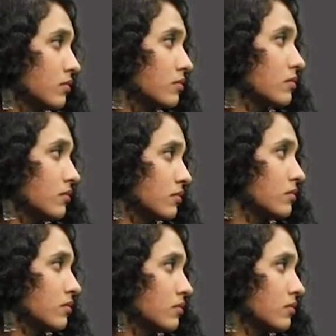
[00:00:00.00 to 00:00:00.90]

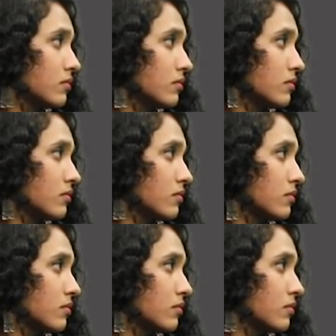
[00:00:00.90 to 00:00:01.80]

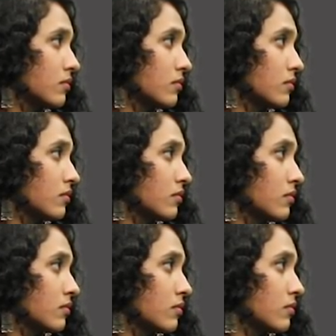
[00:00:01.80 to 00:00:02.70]

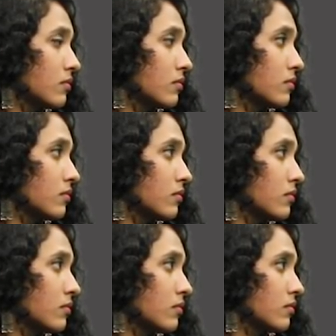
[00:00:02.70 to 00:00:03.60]

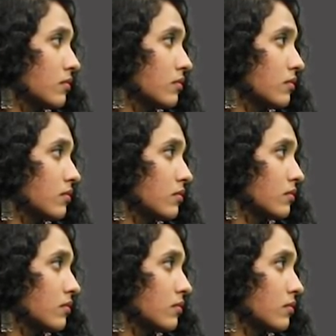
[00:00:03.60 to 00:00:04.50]

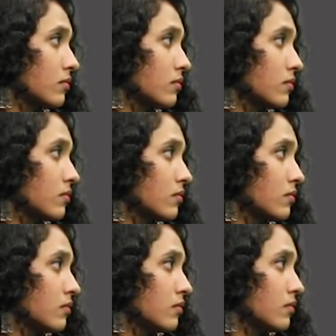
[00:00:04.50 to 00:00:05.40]

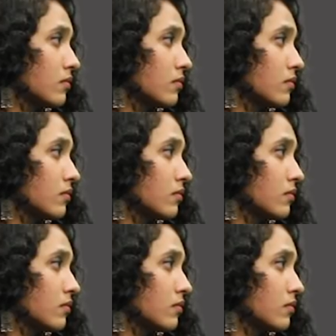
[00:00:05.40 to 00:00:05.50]
The person shown says nothing.